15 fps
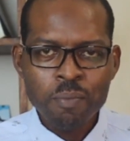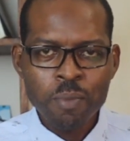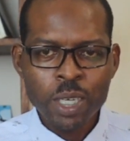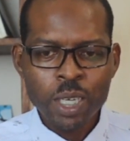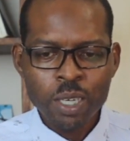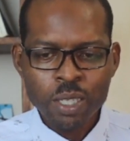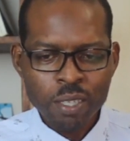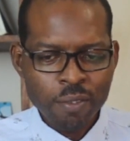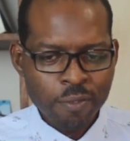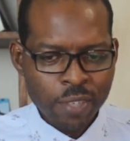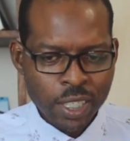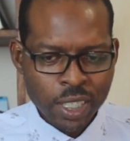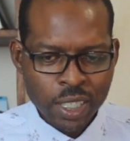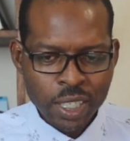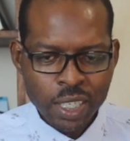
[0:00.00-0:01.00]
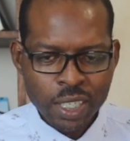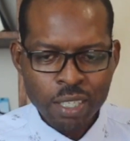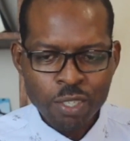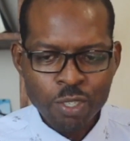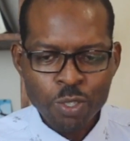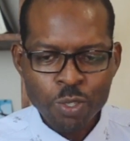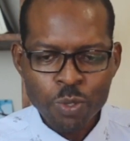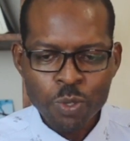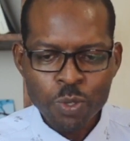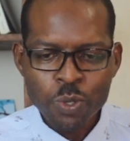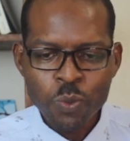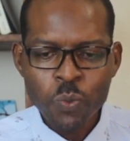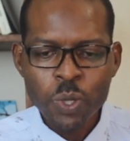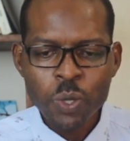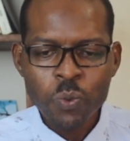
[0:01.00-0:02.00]
because of internet
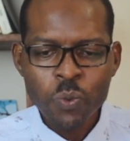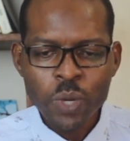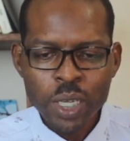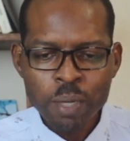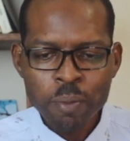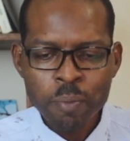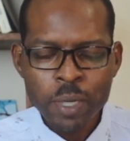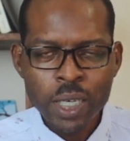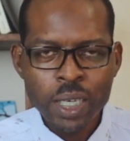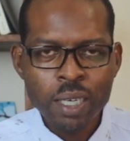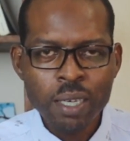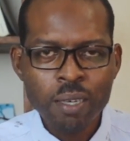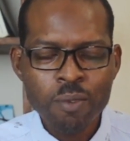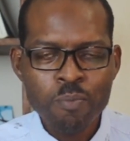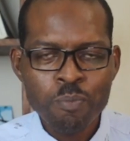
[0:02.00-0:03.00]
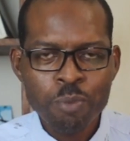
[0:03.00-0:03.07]
issues, we will be